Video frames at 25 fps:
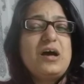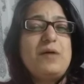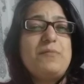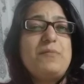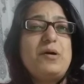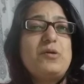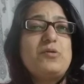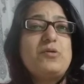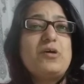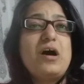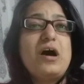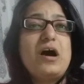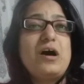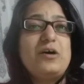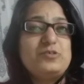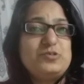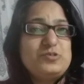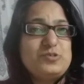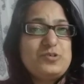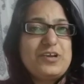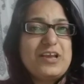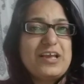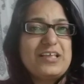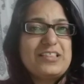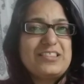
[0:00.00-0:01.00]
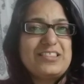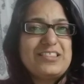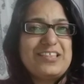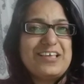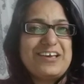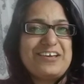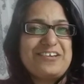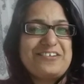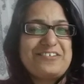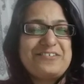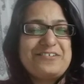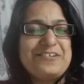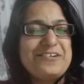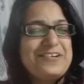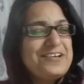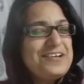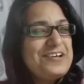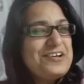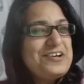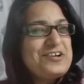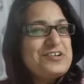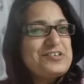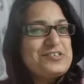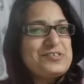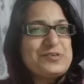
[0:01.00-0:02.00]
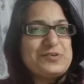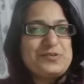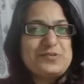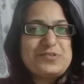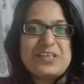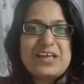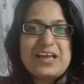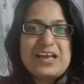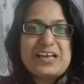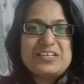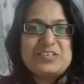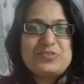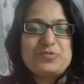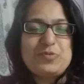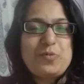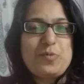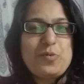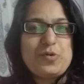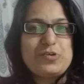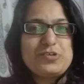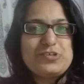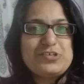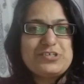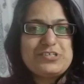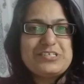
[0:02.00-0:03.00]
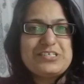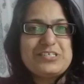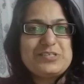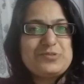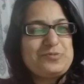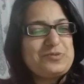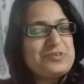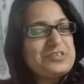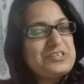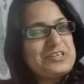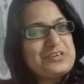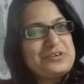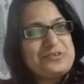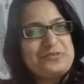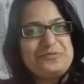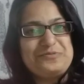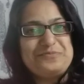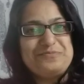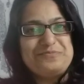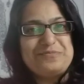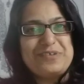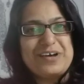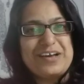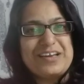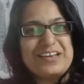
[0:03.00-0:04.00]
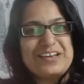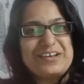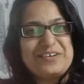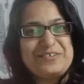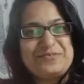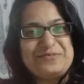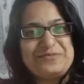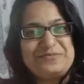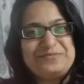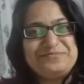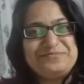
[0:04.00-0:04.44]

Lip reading: about how to get there. So thanks for watching this video. Bye now.